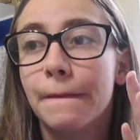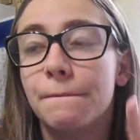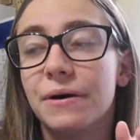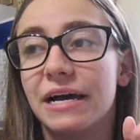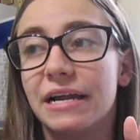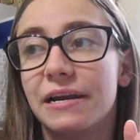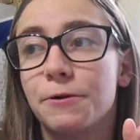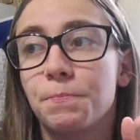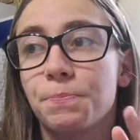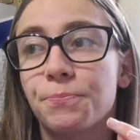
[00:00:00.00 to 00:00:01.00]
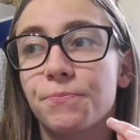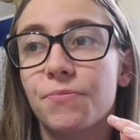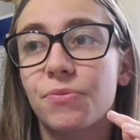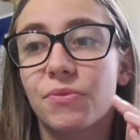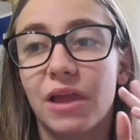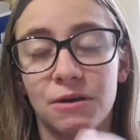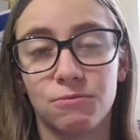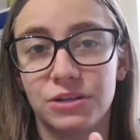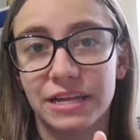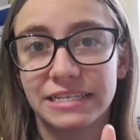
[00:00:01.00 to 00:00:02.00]
but I
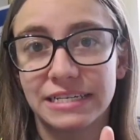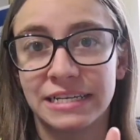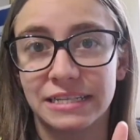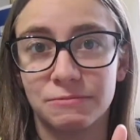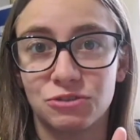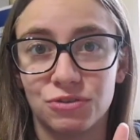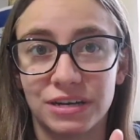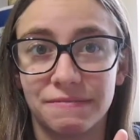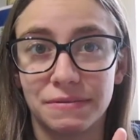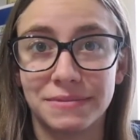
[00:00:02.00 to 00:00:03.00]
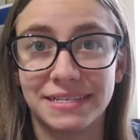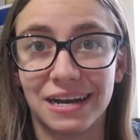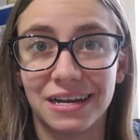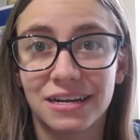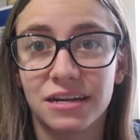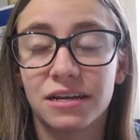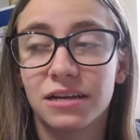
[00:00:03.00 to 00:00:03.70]
would like to get the majority of them done.